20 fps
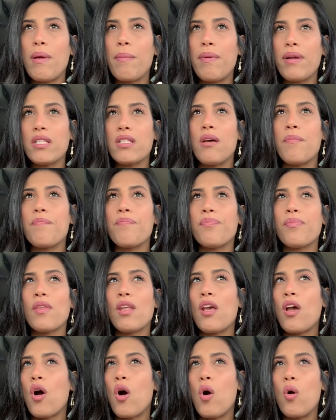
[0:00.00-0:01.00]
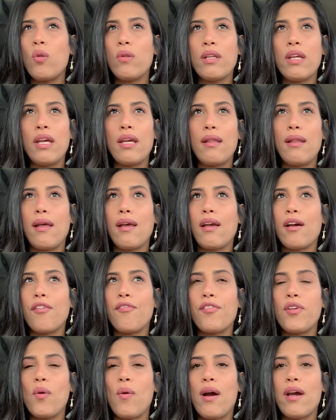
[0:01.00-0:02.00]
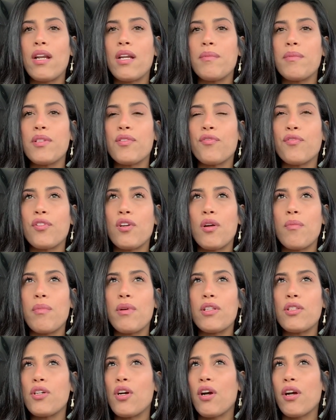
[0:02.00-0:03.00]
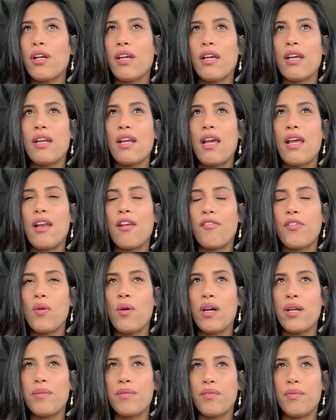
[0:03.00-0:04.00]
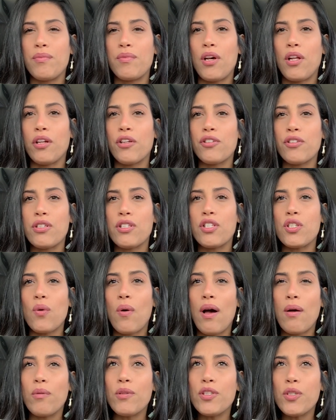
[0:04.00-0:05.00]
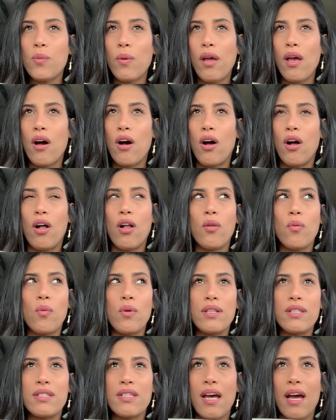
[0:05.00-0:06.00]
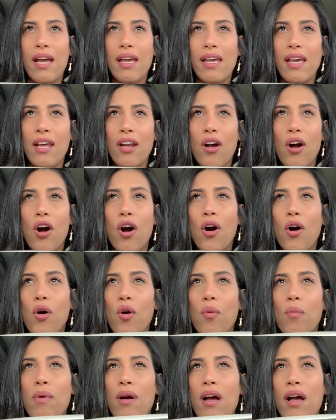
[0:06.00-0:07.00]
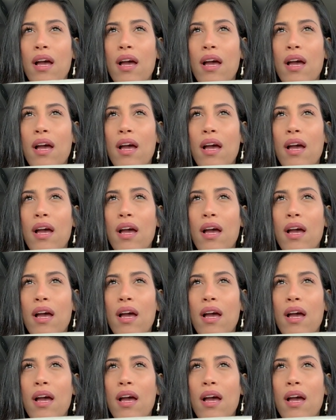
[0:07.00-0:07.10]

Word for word: I picked up only like a few items from Target and a few items from Dollar Tree. So I will do a haul once I get home.